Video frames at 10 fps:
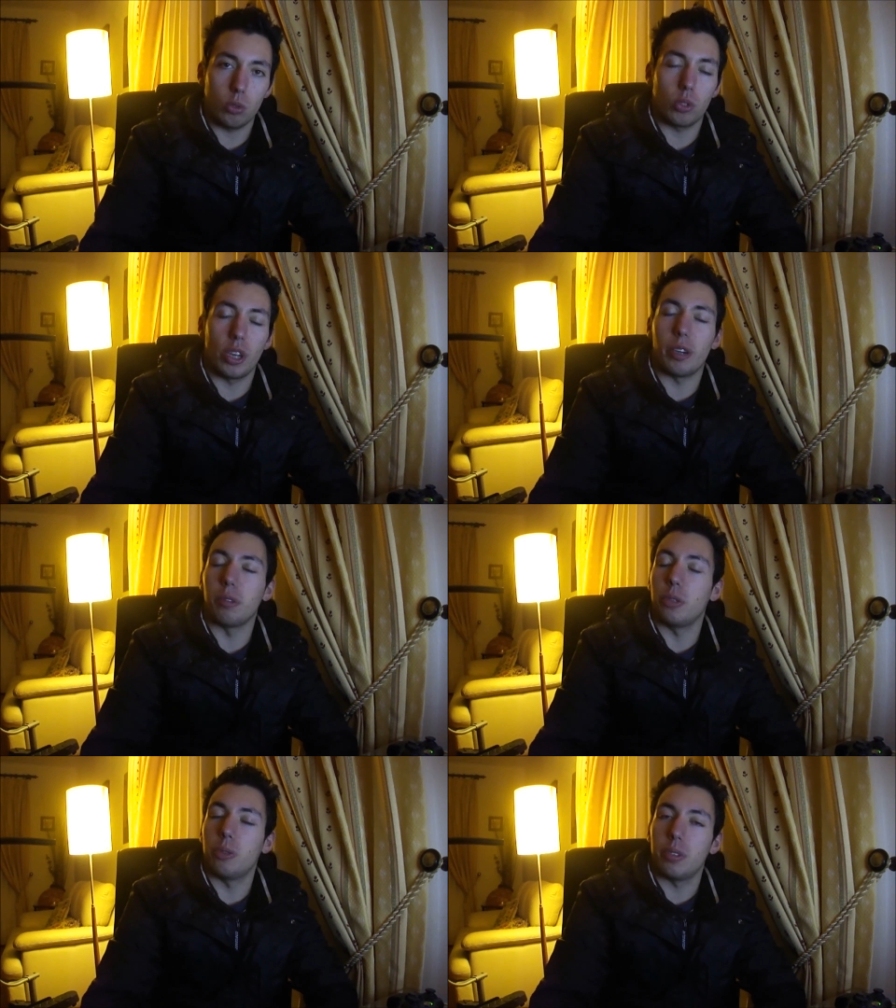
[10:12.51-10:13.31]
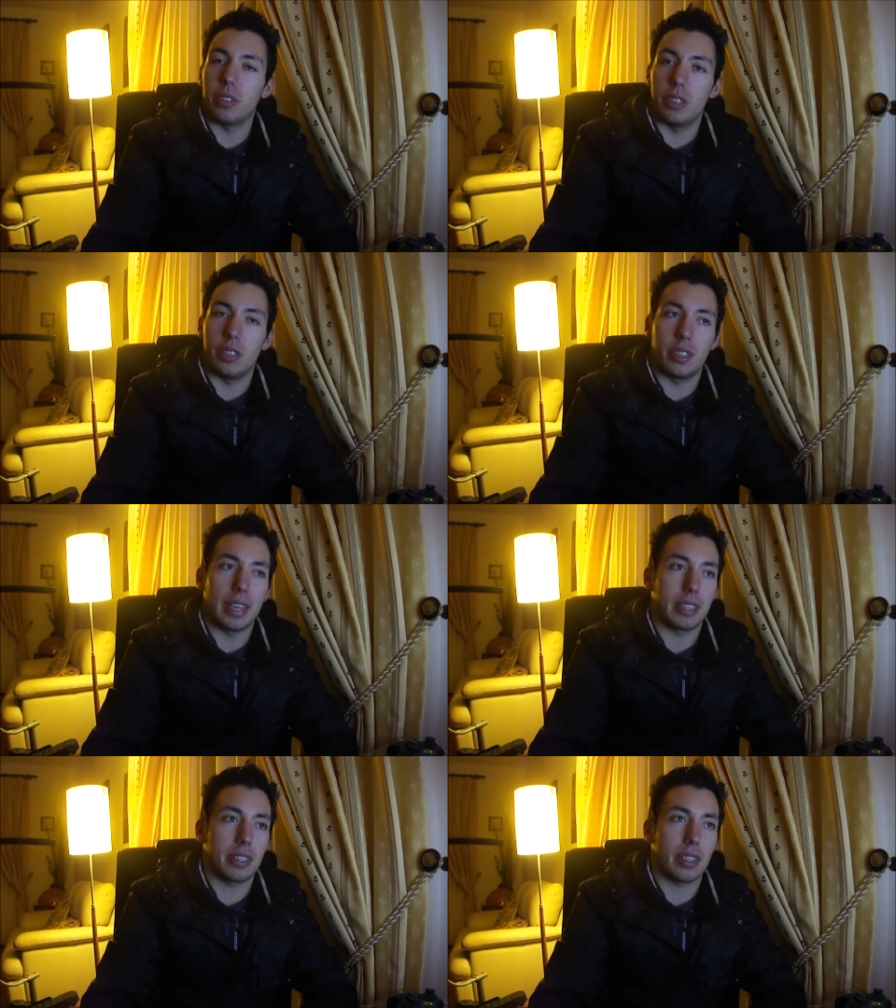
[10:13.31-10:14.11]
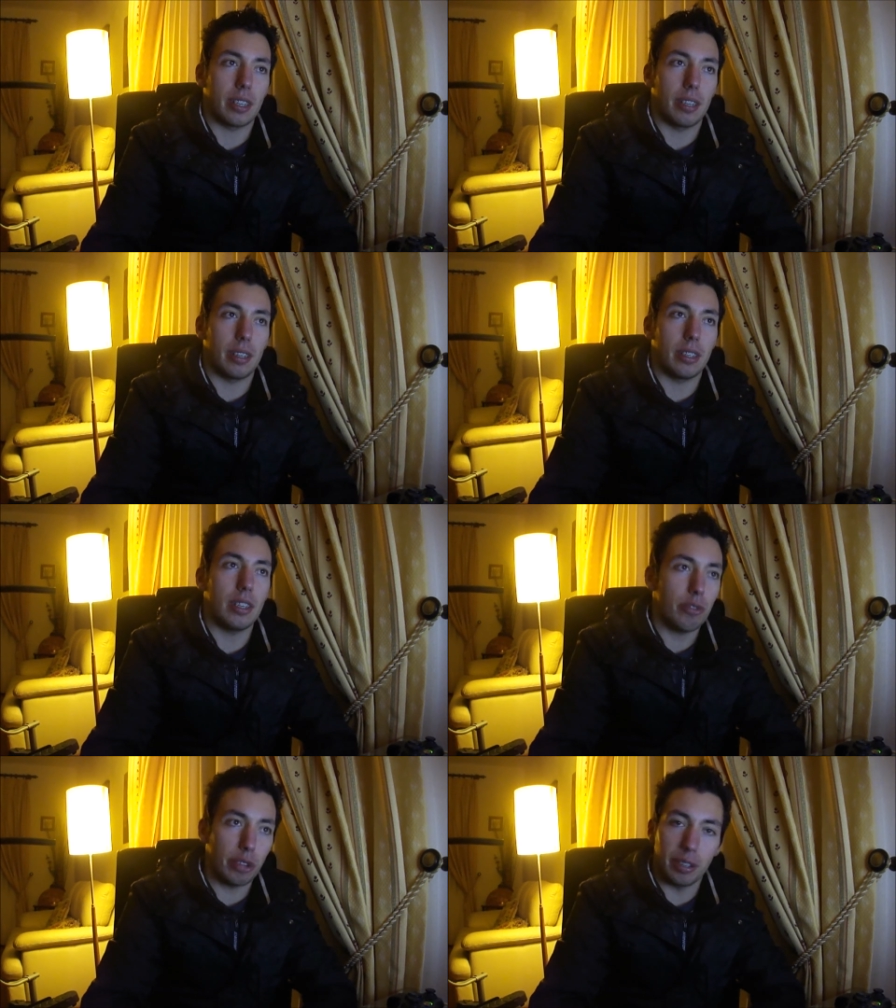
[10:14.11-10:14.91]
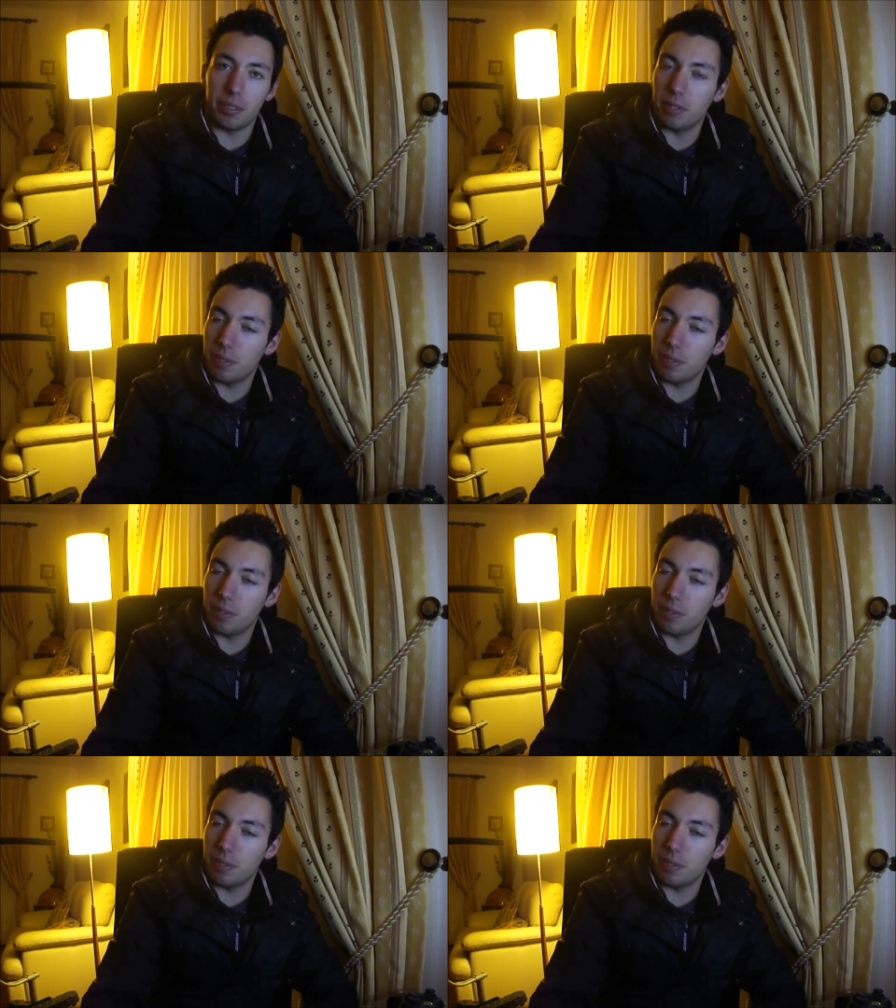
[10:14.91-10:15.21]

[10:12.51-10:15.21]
to tell you is that even